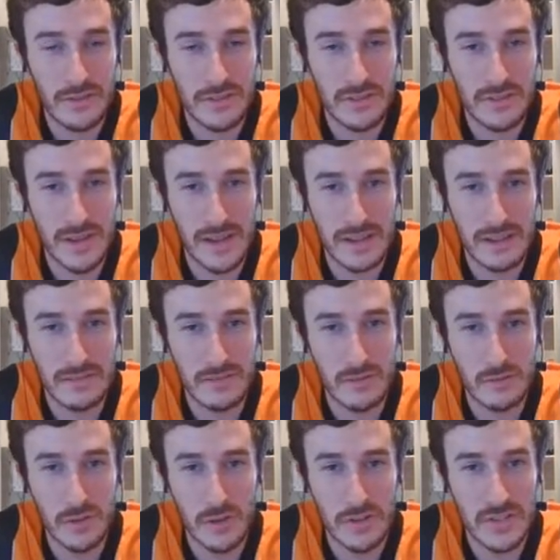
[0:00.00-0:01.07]
and
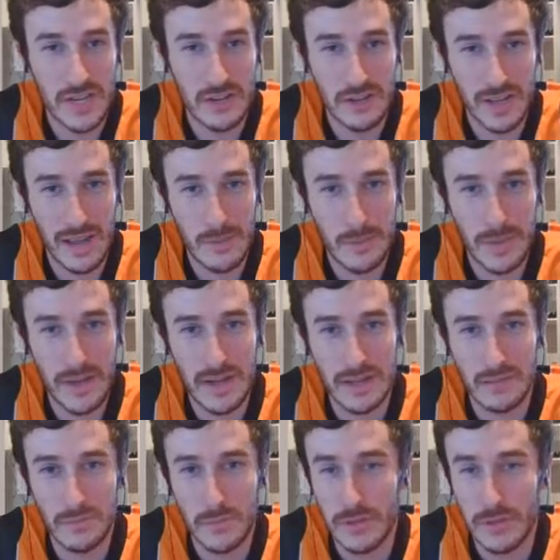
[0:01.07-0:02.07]
tear a game apart.